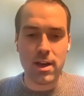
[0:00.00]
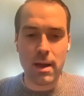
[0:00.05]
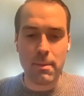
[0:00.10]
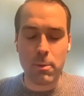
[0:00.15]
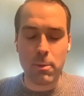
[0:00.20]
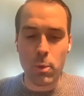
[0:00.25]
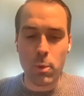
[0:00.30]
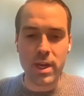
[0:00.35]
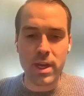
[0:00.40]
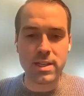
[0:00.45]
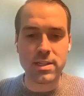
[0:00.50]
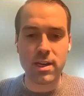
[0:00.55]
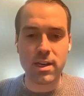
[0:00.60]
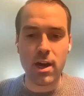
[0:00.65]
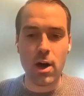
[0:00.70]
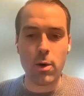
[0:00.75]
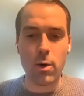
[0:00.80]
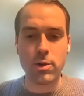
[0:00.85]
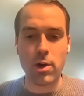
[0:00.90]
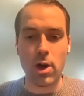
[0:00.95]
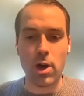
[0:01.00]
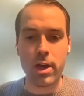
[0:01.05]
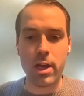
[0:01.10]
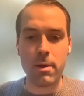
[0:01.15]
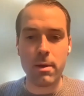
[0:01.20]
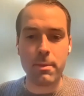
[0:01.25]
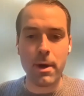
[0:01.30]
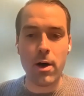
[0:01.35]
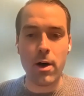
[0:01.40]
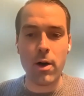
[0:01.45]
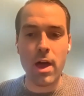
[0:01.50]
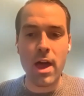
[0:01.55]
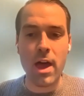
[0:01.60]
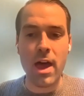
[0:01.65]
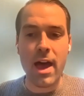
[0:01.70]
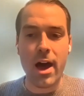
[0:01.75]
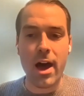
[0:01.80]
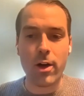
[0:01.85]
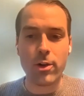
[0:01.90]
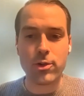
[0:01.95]
a couple of weeks ago talking about
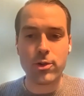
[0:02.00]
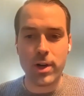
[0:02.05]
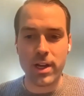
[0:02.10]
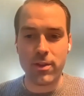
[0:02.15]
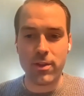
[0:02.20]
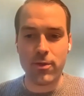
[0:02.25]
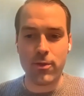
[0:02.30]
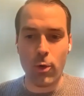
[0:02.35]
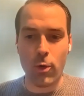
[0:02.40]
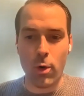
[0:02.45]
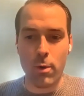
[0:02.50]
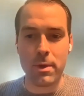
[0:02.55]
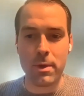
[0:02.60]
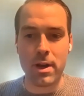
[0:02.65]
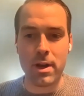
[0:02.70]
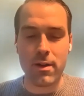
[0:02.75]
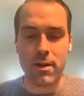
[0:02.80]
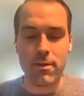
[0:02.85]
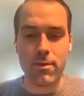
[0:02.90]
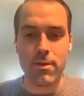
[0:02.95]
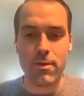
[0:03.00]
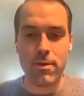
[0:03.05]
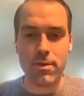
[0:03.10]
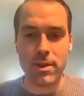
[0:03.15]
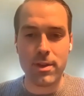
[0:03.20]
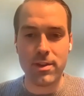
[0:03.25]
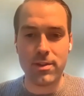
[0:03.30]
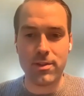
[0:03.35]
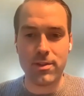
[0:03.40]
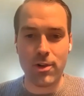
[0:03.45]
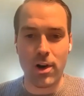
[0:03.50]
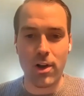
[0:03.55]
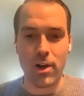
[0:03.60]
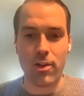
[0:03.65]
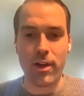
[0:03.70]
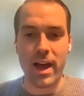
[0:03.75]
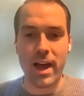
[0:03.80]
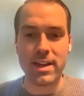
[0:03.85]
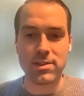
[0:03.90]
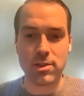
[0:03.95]
how transformative this
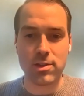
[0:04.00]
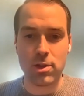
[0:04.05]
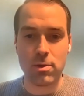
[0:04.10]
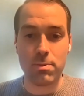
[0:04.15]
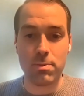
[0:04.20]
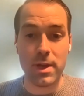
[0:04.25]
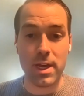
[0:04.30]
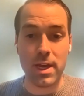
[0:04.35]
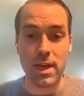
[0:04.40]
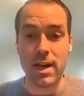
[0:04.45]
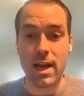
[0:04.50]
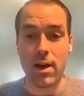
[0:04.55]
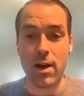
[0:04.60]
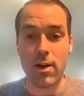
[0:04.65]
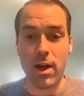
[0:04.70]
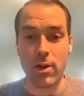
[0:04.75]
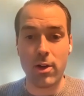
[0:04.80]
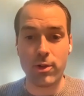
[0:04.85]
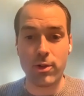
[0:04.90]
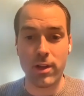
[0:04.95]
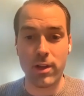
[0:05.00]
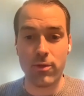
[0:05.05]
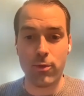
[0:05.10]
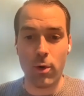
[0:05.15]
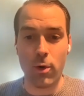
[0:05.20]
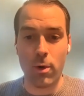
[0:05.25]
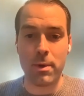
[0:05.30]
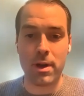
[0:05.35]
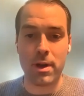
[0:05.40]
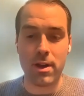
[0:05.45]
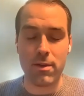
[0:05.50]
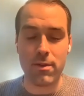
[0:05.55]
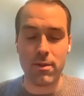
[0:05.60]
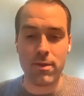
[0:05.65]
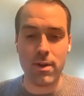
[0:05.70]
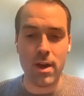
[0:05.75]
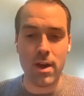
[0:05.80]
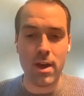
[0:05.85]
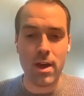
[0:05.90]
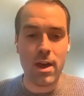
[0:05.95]
drug class could be and how
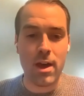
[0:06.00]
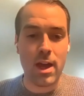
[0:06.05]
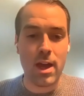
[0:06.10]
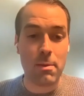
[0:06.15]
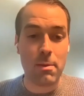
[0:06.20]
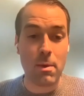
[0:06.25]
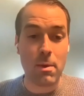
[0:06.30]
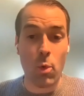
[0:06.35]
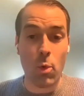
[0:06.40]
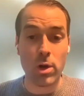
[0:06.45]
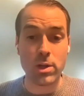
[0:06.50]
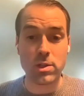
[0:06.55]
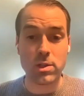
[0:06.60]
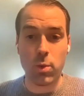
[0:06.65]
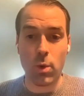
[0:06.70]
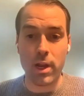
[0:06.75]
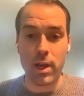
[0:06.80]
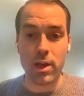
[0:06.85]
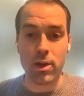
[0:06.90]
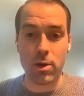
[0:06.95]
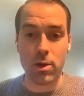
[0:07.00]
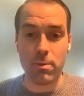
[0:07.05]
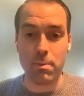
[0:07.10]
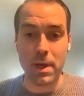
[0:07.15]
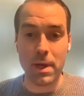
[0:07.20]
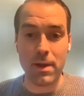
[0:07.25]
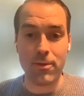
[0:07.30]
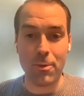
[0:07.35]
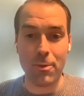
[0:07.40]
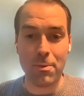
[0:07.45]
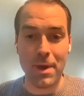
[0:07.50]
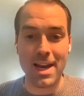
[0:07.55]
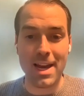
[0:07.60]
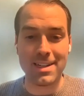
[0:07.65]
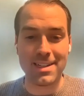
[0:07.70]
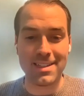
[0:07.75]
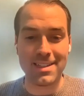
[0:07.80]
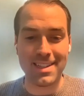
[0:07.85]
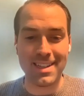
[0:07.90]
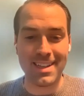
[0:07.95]
transformative MM120 could be for
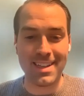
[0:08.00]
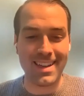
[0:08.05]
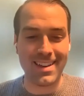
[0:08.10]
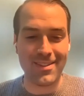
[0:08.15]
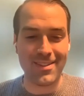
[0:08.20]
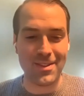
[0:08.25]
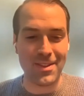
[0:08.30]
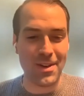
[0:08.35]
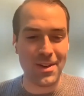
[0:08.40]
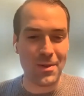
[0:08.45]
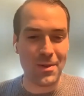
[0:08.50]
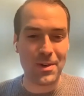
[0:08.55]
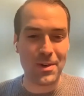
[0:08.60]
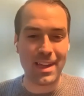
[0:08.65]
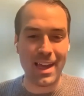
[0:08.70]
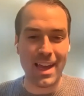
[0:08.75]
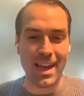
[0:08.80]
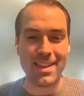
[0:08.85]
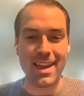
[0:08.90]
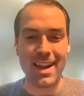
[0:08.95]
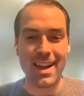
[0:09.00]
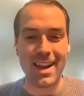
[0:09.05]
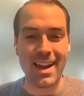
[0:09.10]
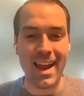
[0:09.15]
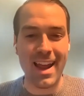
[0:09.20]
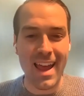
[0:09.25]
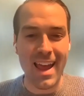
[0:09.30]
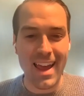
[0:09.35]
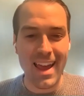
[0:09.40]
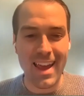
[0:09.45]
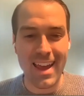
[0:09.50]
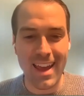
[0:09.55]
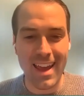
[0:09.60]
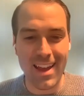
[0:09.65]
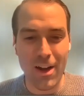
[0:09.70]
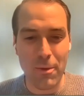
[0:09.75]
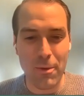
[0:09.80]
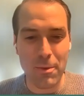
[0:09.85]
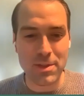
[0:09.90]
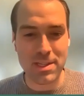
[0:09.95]
patients. He relayed that
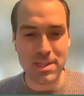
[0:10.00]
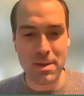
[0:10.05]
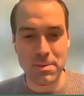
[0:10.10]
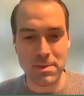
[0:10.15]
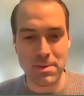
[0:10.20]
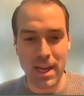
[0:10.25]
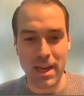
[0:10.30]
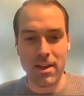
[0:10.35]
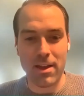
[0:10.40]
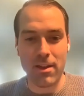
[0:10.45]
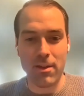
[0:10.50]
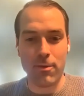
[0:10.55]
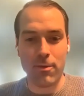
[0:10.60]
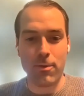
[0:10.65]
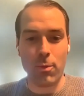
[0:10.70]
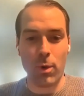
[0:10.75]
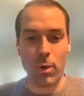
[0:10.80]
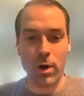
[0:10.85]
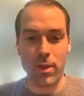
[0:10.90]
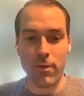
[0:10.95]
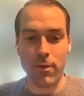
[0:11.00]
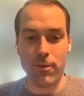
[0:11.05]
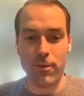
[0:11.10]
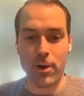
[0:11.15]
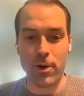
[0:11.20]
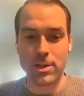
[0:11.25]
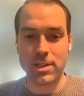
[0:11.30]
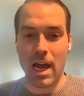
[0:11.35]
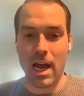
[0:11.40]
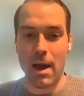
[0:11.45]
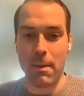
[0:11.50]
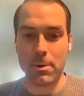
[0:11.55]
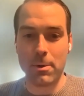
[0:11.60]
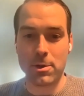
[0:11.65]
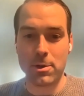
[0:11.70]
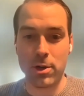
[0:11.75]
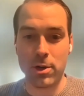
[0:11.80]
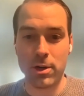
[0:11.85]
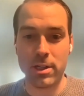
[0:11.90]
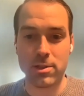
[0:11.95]
it almost seems like one of the first
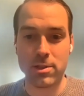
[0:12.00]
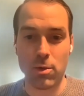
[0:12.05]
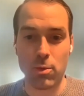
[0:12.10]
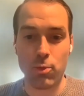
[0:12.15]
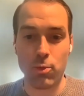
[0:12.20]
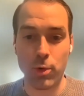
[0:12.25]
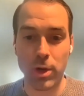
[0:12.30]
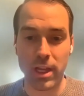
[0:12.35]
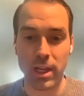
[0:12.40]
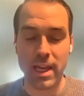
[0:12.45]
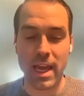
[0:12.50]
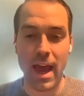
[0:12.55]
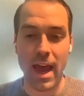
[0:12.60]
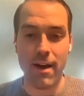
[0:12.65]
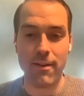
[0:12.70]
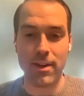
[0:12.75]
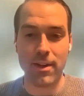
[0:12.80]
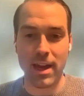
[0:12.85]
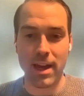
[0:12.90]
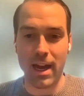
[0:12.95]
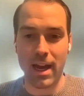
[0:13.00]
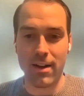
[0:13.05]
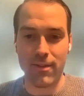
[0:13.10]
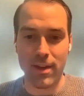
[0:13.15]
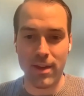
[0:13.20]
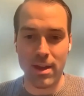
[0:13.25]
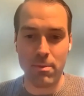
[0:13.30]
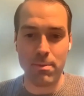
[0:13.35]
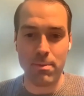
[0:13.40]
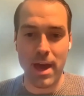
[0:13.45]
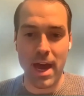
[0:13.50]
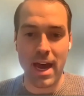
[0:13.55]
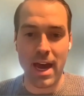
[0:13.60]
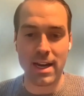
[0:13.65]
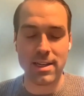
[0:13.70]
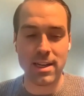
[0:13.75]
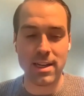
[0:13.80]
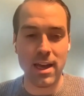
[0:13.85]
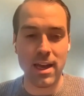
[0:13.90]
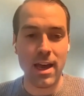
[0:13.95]
opportunities to really have the kind of
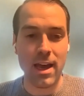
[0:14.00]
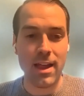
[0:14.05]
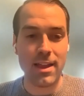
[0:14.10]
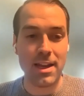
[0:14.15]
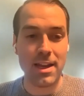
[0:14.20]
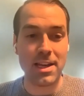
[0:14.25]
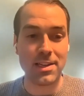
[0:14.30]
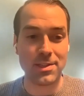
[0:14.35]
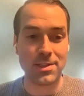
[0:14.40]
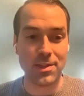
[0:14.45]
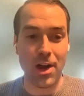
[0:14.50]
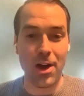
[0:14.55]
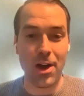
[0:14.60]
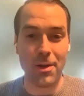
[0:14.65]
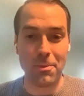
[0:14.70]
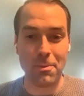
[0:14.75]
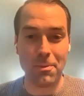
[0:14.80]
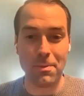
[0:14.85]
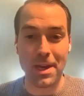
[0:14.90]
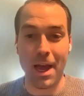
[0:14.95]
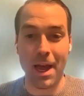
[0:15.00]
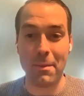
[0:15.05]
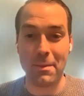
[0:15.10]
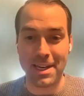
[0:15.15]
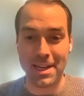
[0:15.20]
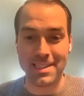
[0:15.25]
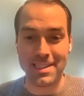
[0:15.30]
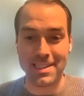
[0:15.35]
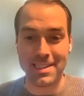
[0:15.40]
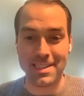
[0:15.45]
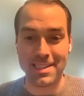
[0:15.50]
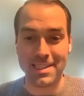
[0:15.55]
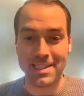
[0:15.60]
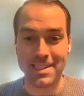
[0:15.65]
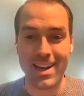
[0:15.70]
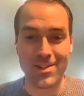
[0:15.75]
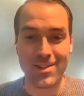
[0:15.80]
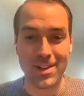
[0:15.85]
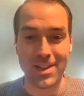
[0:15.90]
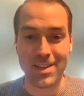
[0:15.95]
impact that he sought becoming a
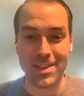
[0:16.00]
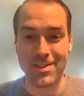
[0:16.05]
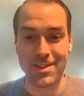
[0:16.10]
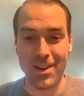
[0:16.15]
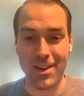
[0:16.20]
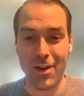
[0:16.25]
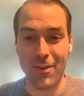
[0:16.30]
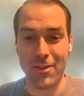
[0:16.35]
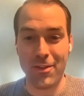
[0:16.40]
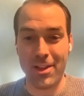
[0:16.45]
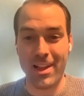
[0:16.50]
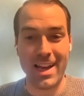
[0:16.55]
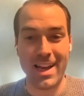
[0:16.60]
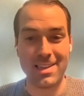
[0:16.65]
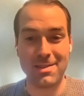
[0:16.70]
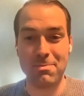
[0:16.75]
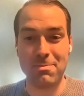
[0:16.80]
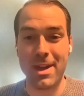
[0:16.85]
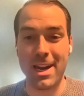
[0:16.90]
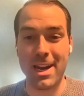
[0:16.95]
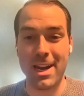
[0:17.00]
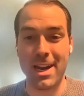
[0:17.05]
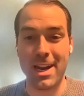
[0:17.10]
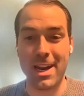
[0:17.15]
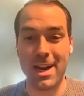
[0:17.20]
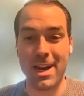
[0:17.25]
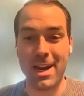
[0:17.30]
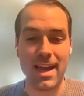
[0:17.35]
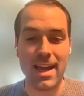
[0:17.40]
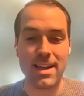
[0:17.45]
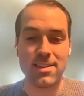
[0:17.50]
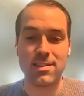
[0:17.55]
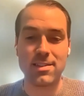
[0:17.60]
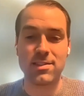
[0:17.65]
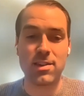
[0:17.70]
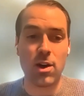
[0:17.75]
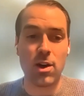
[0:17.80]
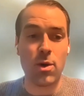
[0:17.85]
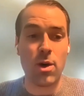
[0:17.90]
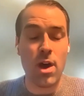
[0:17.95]
psychiatrist over the last many decades.
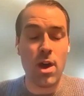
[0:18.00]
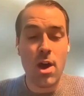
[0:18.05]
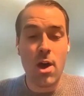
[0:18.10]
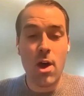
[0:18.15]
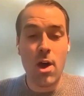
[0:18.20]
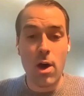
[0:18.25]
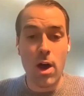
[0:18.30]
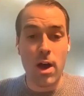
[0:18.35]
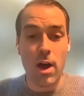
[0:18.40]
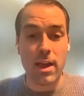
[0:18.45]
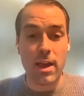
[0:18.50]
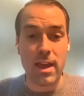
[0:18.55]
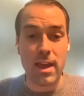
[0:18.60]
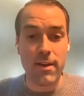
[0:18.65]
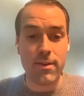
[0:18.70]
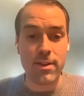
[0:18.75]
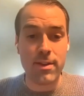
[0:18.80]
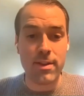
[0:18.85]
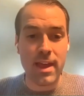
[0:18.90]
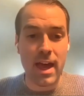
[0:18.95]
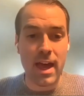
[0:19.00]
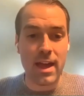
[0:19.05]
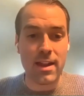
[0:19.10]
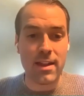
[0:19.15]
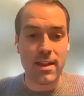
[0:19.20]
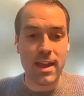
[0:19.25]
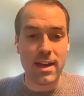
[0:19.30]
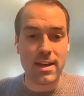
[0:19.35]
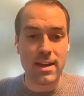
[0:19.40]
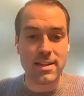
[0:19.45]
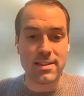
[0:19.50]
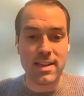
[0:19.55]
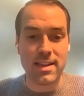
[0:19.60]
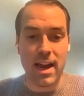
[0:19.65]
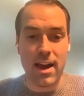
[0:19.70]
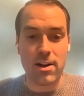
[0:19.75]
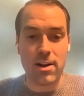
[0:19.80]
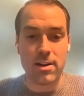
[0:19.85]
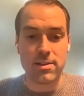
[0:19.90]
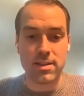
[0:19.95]
And so given that
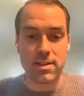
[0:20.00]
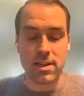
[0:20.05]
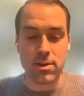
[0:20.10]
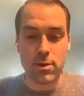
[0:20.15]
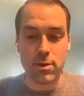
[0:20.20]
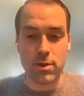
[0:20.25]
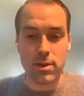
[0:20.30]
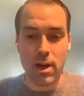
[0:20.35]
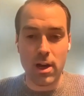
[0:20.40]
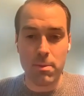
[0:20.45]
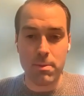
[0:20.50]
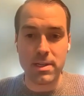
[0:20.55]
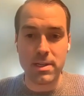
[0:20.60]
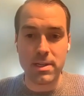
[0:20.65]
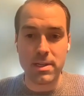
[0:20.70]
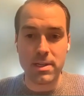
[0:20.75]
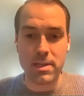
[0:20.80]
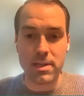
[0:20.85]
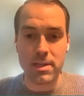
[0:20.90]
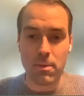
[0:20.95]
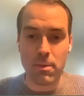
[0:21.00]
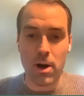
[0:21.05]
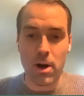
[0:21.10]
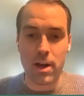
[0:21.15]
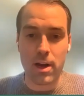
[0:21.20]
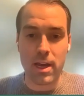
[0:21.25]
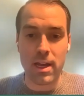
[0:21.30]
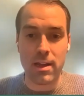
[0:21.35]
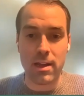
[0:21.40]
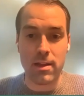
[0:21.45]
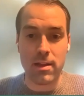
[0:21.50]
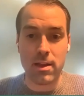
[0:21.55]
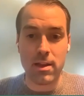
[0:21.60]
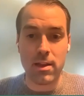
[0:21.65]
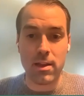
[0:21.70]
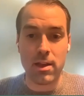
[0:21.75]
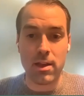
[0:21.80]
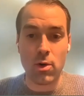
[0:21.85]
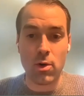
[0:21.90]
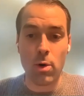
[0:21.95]
desire to see new therapies come to market and
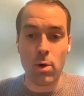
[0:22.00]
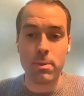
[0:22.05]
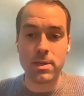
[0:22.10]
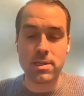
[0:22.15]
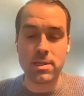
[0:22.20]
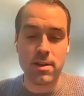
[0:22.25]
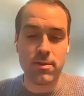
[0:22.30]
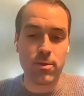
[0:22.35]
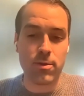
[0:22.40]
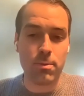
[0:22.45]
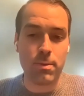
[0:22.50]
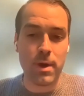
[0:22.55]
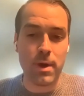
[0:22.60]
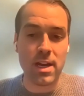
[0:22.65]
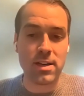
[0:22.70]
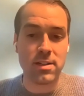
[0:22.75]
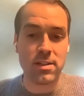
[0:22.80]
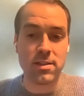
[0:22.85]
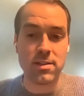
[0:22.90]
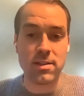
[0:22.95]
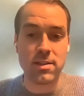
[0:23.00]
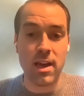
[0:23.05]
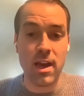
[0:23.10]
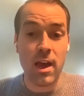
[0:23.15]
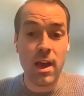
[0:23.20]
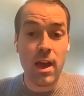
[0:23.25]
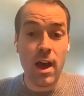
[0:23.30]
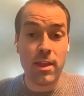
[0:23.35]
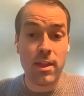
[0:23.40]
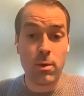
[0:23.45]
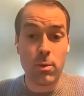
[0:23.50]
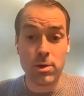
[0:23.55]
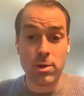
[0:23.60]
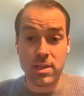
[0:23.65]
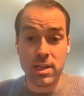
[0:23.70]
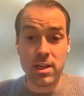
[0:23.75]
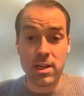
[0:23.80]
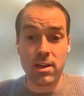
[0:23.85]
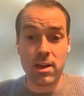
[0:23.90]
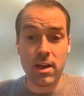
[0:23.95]
the enormous need from patients, I think
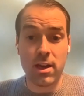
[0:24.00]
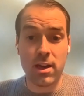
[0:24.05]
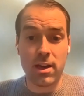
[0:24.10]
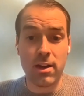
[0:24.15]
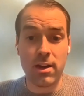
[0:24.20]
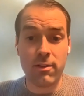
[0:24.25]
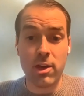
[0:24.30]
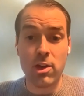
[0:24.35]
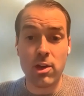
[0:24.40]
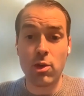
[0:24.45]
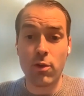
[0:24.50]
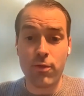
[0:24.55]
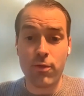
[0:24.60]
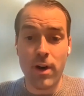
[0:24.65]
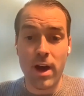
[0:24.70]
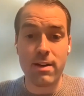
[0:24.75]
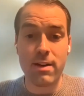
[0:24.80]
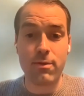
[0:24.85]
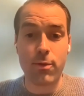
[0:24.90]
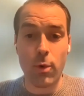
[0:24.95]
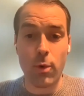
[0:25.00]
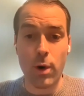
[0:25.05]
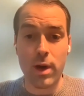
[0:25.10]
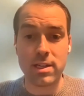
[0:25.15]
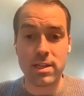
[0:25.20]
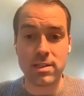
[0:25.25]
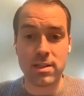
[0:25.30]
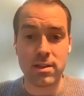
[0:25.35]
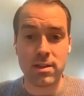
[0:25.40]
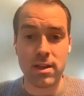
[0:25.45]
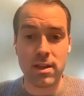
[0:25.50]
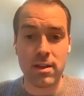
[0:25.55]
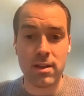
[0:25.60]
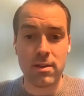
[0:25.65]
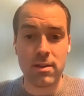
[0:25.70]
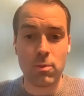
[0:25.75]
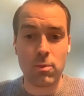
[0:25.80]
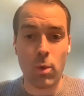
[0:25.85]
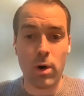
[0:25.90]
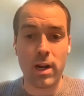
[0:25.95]
we're seeing kind of a unified voice
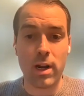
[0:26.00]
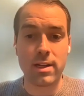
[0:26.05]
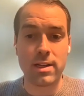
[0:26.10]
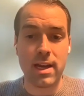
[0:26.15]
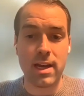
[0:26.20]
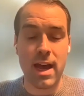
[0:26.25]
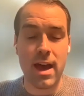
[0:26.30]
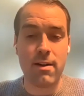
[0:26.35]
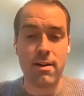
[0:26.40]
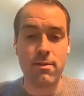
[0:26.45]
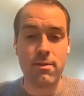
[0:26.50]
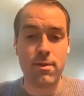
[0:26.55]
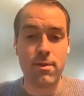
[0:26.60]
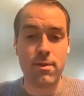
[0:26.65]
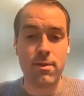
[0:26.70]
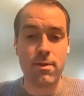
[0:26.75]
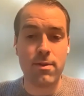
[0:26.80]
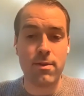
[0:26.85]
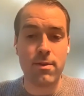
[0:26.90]
in wanting to have